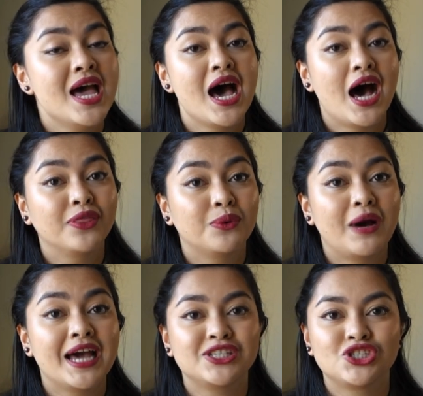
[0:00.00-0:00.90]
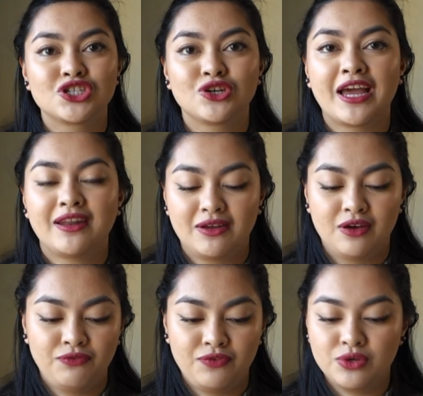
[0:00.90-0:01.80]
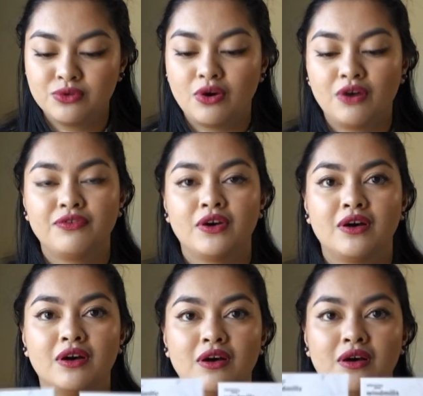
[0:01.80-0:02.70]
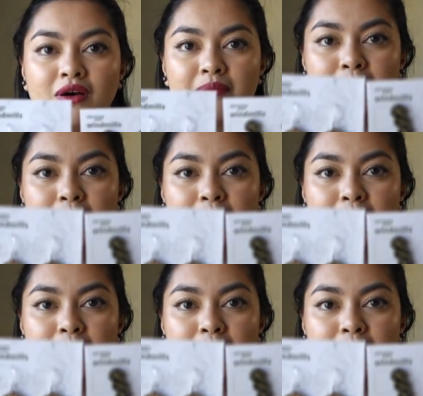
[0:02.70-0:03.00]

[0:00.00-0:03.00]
Otherwise, just look at a few of her